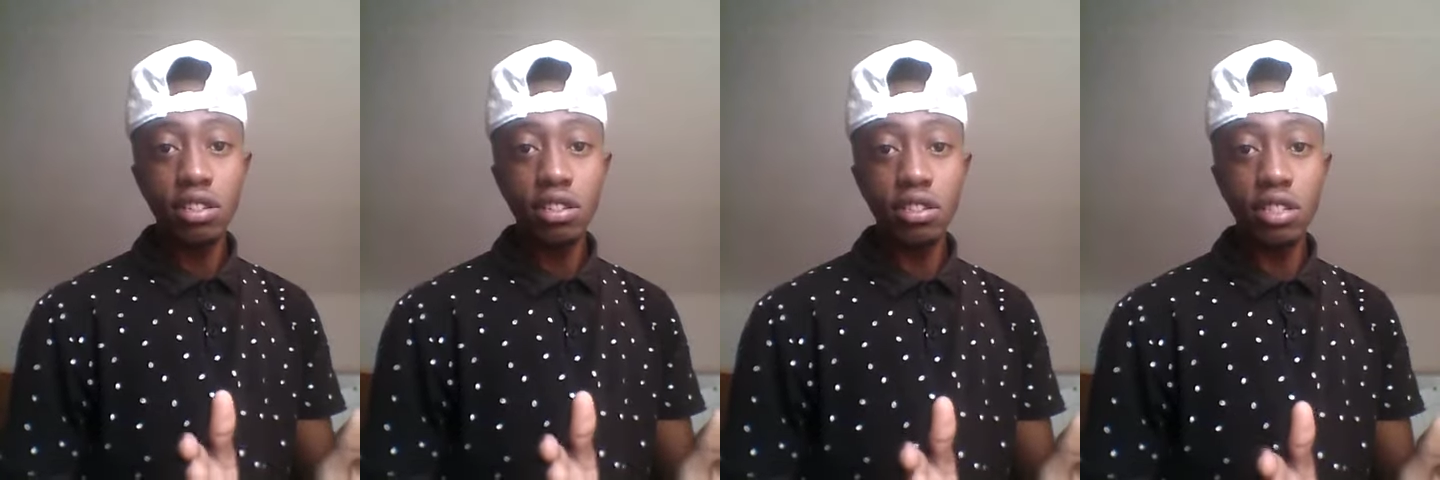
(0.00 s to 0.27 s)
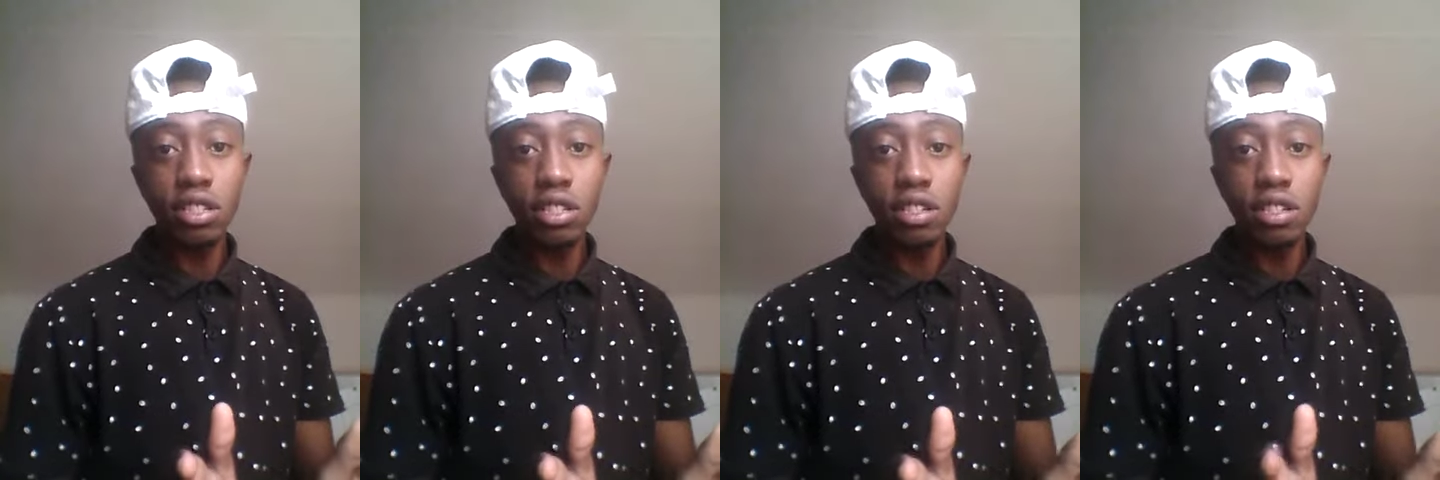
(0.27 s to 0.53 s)
You
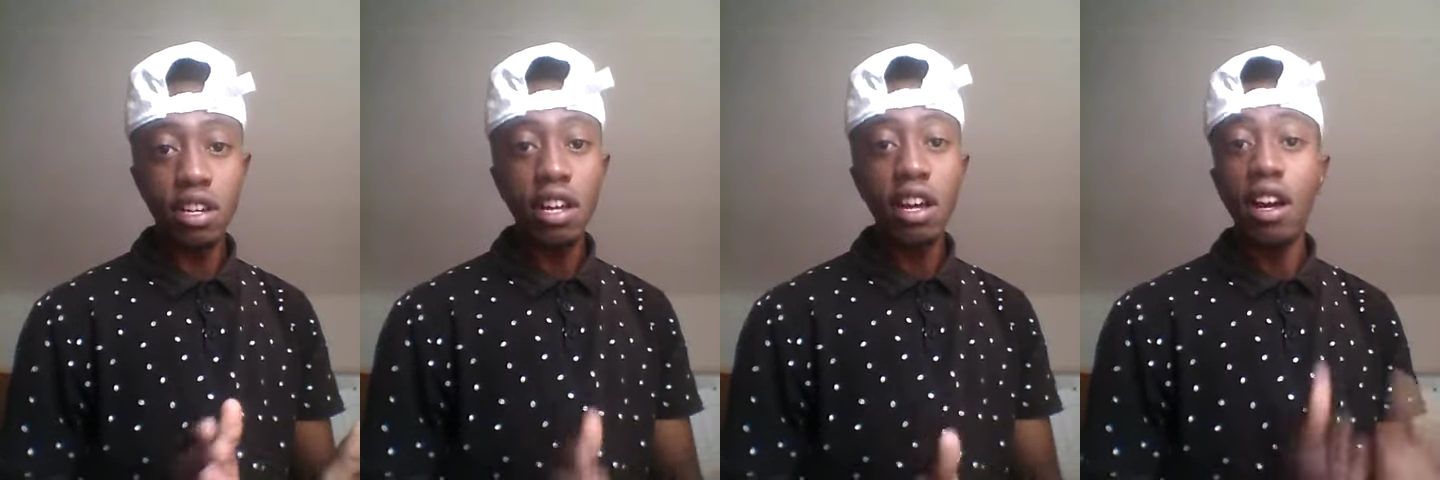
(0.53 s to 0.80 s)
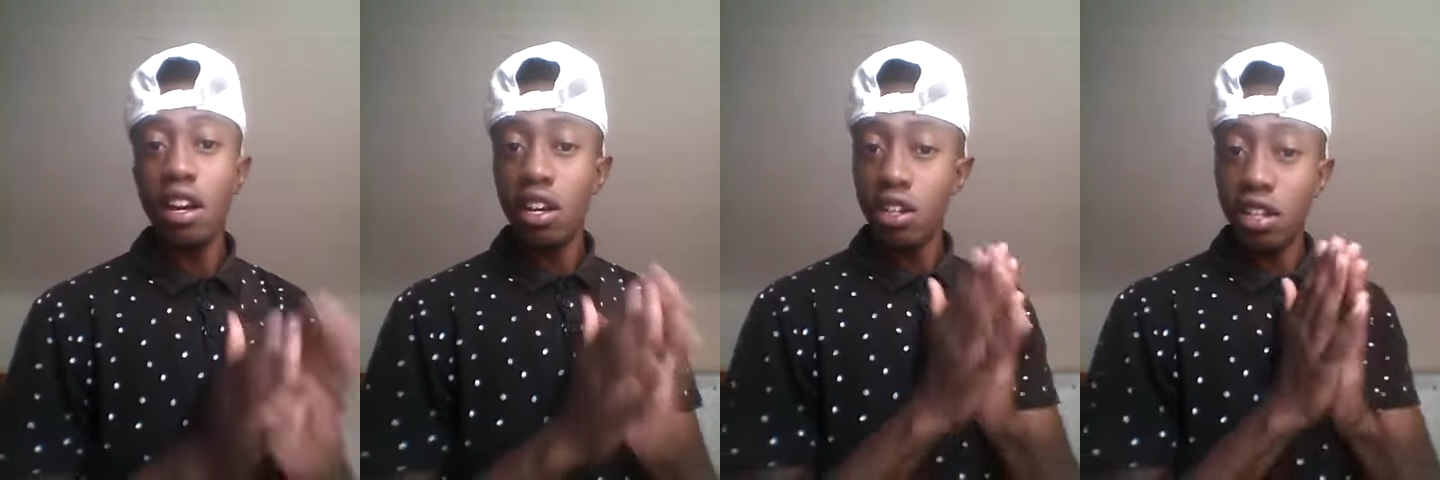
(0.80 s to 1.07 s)
see?
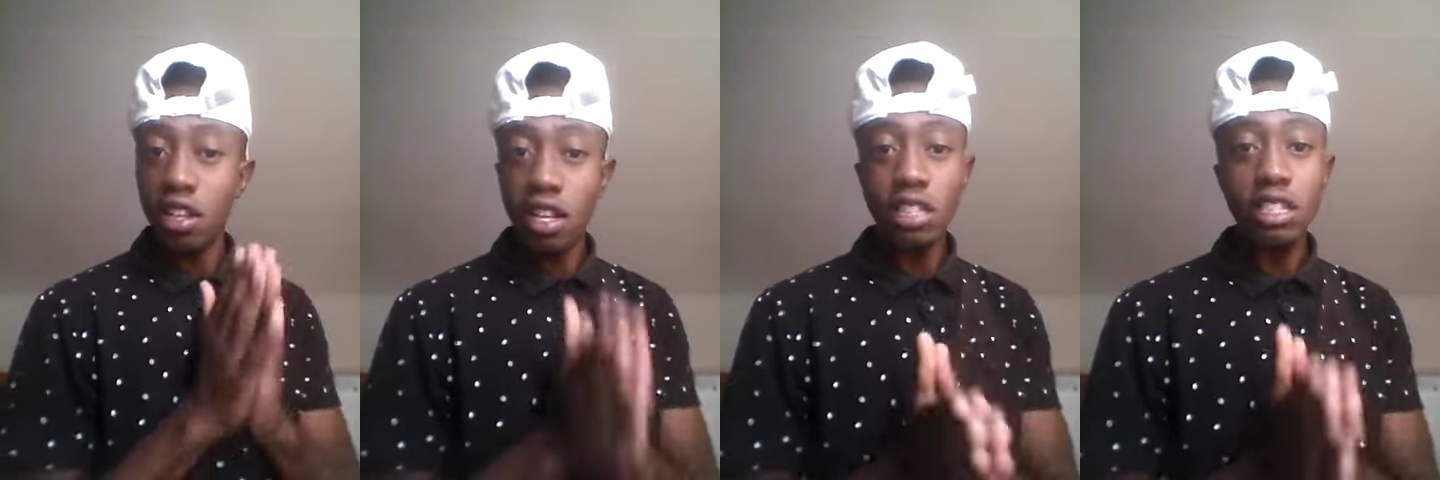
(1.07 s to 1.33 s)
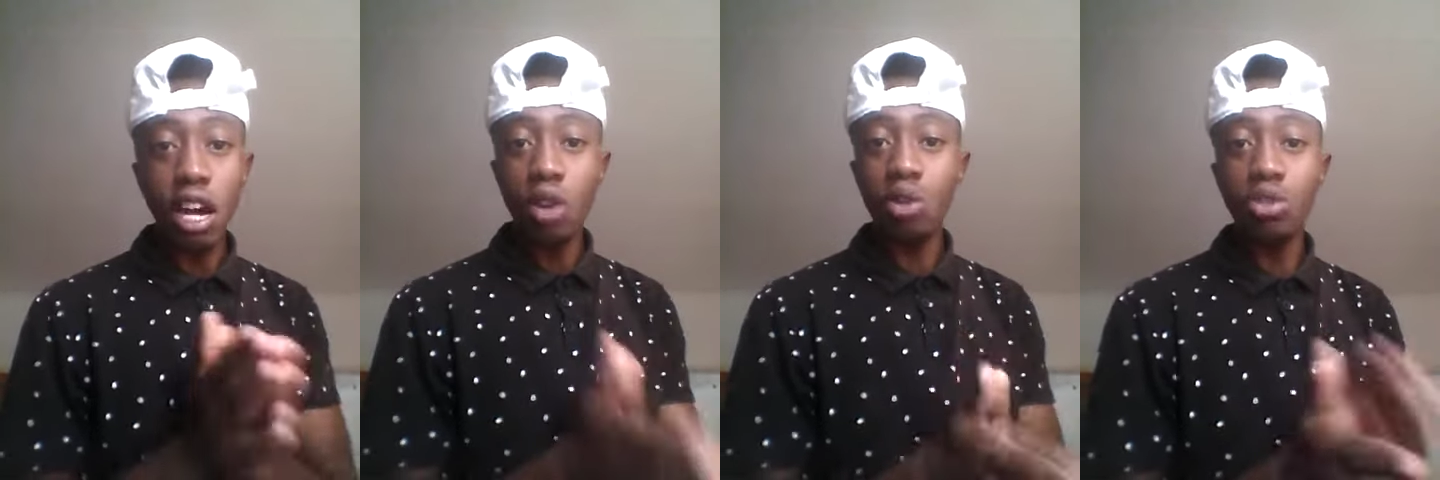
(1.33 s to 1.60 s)

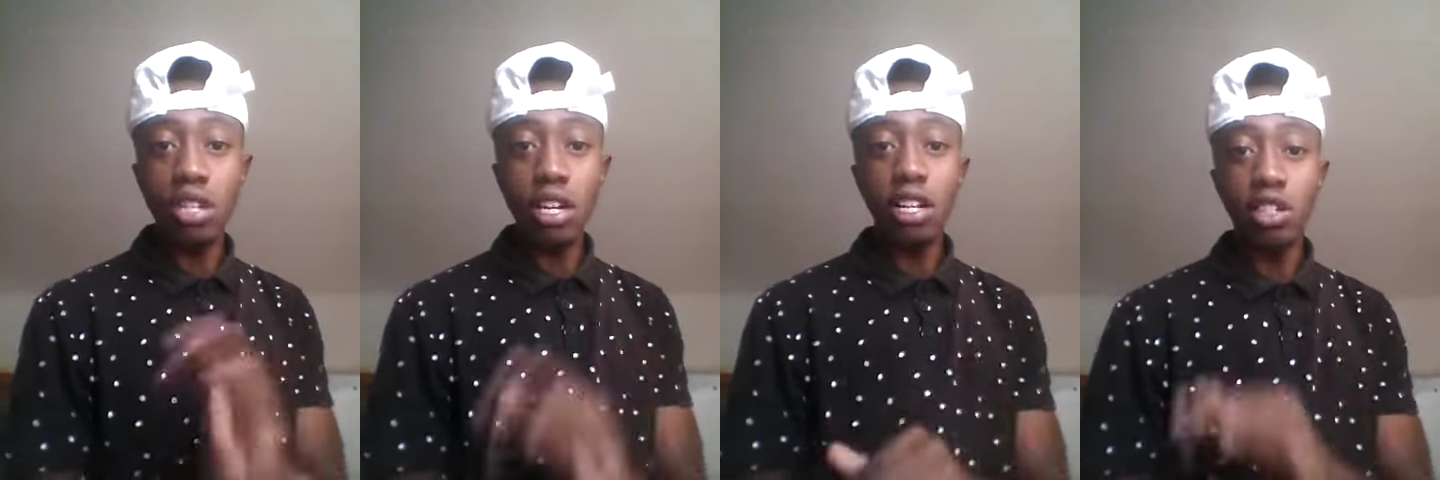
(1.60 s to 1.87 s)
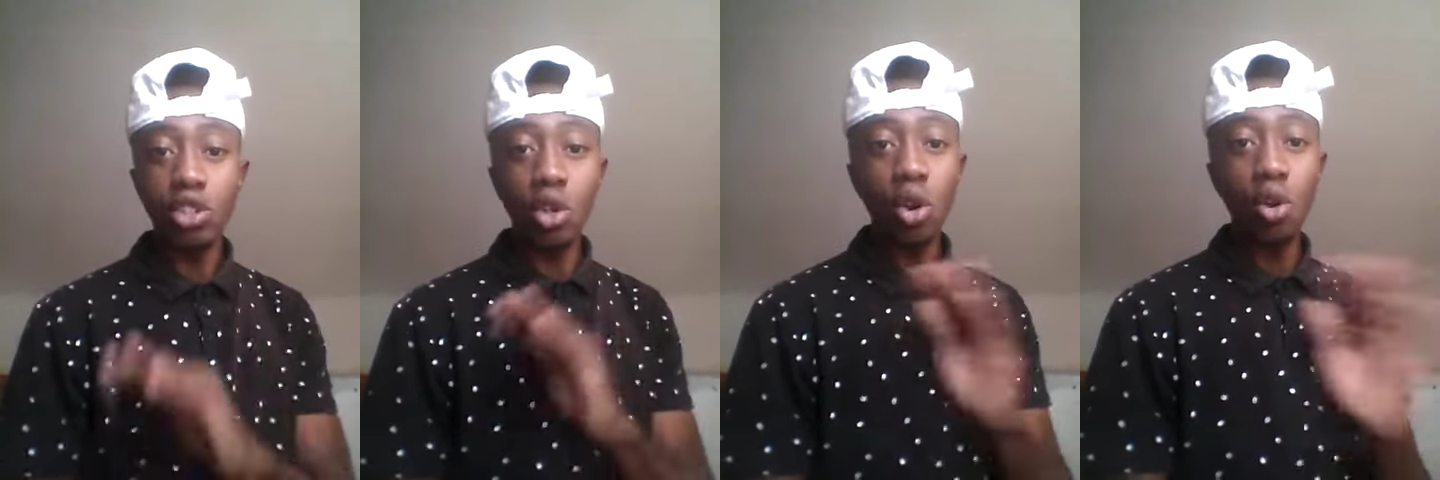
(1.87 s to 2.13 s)
That's how you stand
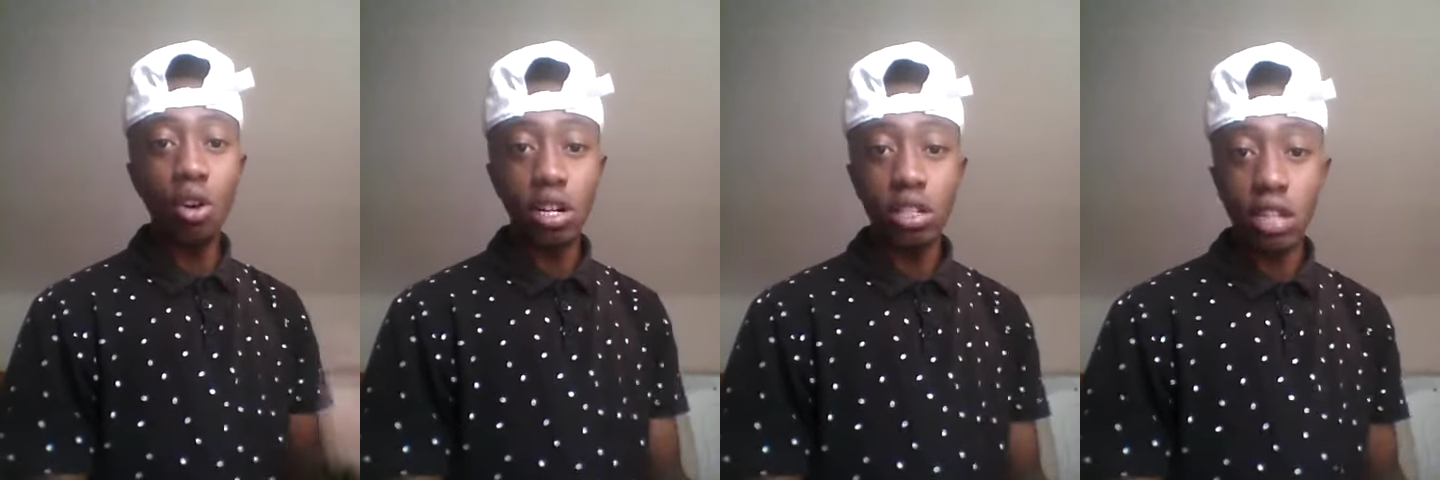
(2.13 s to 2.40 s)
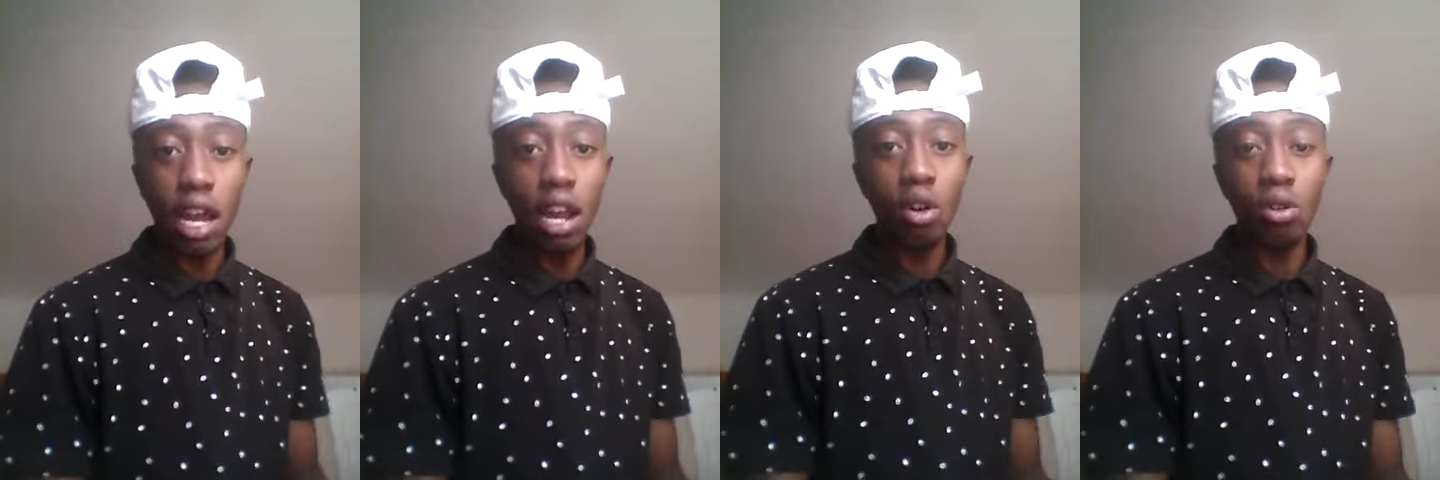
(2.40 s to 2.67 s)
at your local
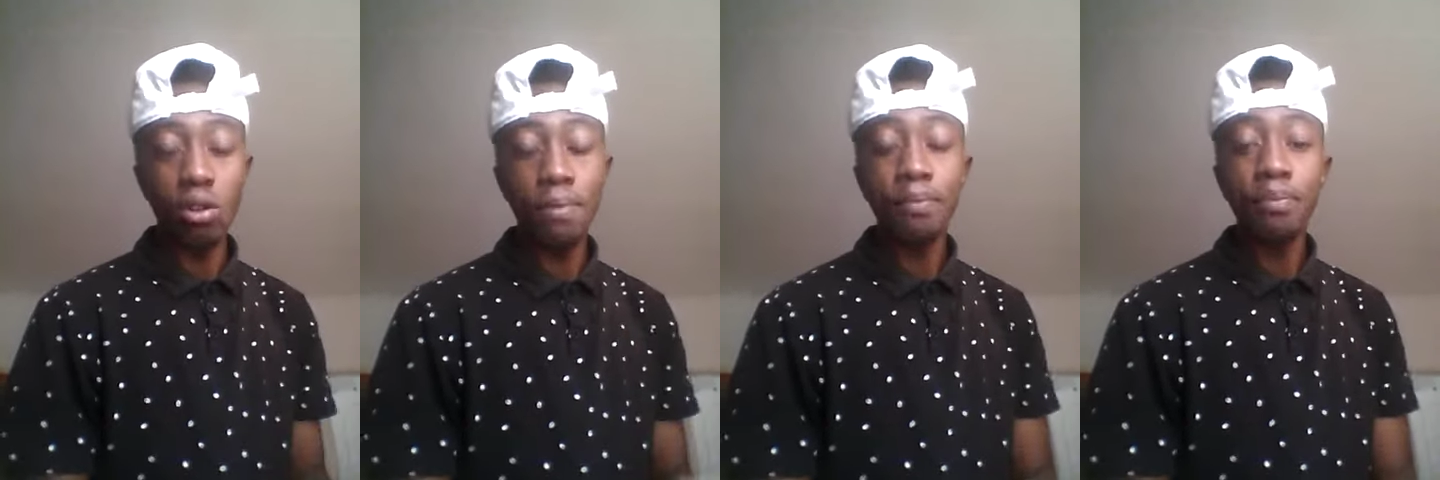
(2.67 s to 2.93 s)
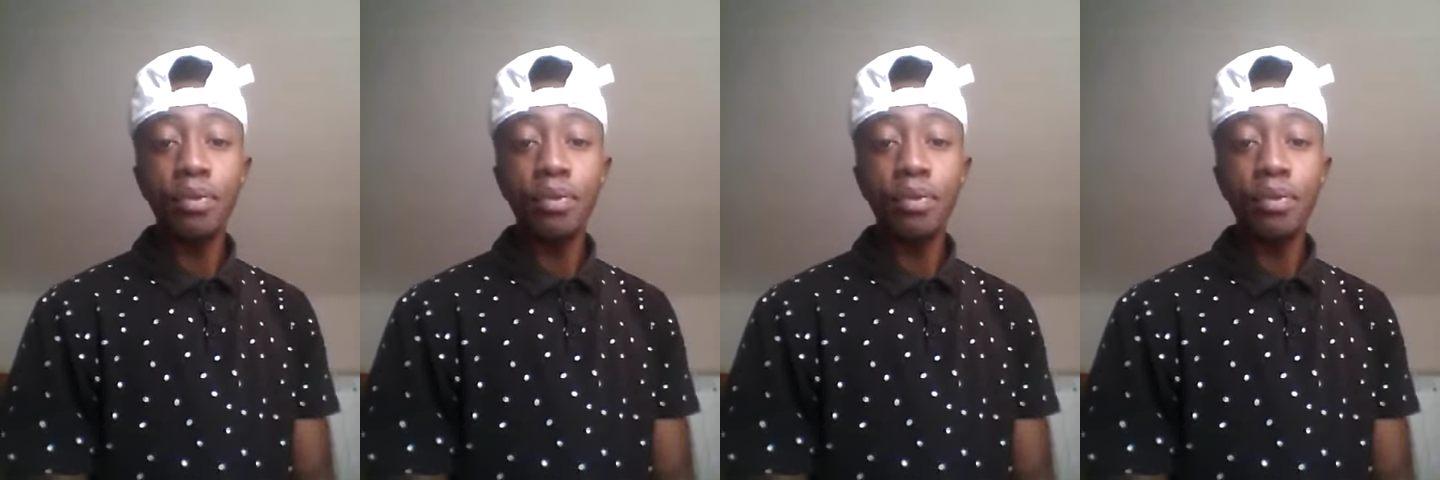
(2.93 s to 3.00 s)
dialogue.